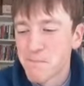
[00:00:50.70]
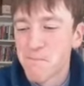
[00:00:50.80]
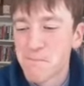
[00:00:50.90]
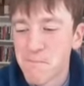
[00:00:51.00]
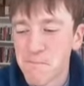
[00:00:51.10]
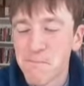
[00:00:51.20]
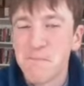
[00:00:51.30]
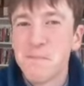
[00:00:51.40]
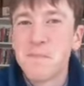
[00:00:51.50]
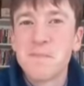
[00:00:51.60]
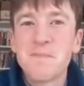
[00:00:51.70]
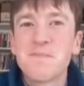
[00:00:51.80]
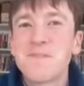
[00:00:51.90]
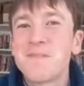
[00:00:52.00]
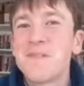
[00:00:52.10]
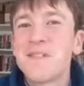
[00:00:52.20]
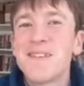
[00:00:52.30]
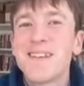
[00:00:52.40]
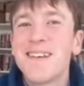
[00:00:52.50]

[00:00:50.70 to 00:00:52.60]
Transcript: (no one is talking)